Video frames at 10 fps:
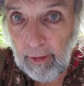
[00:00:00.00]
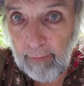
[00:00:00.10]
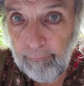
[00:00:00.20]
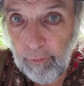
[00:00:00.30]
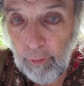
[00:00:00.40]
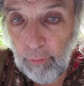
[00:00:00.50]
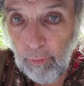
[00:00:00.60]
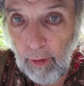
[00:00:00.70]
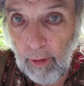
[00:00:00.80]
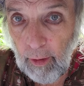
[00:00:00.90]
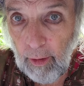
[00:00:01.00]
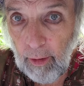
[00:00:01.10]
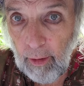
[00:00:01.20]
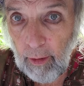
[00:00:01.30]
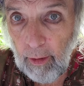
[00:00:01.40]
if you
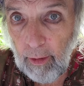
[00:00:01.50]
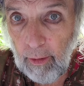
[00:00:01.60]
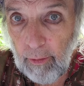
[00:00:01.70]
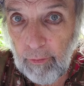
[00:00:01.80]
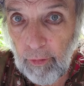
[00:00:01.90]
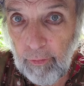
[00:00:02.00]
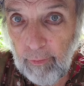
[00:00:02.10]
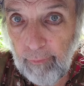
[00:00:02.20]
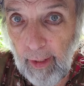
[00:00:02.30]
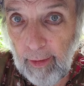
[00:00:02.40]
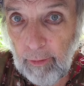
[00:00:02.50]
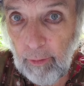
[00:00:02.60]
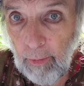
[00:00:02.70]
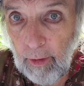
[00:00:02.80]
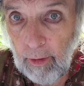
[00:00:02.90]
turn the
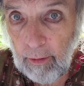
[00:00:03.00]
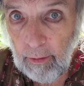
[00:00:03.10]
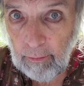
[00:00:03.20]
vacuum on.